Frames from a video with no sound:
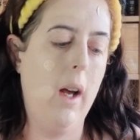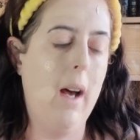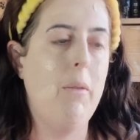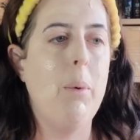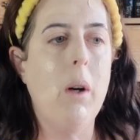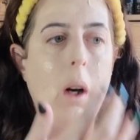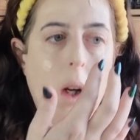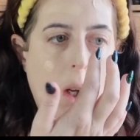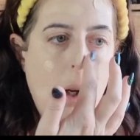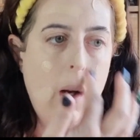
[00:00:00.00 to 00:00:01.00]
I have put
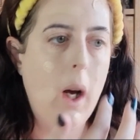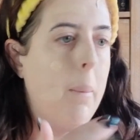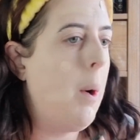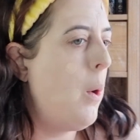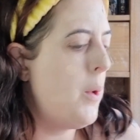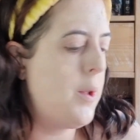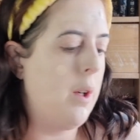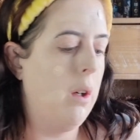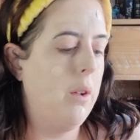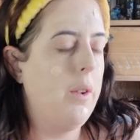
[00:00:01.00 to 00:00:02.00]
a post
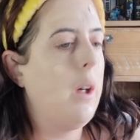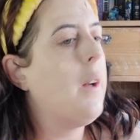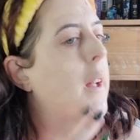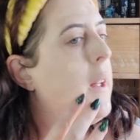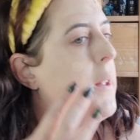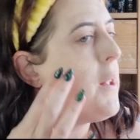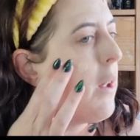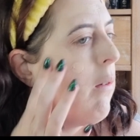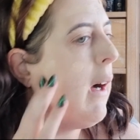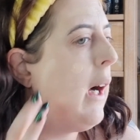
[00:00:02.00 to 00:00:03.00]
over on
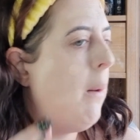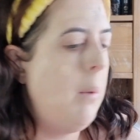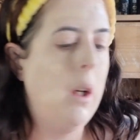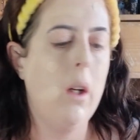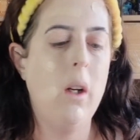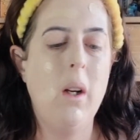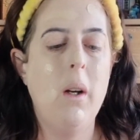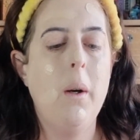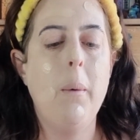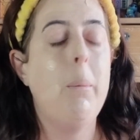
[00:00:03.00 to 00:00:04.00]
Instagram,
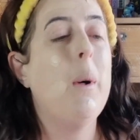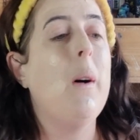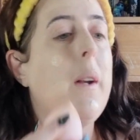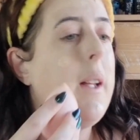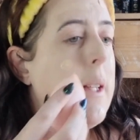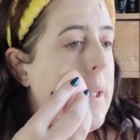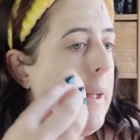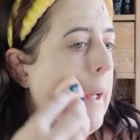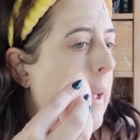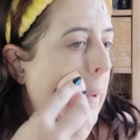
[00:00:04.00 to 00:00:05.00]
but
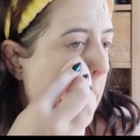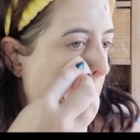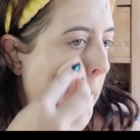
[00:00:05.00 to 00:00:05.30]
honestly,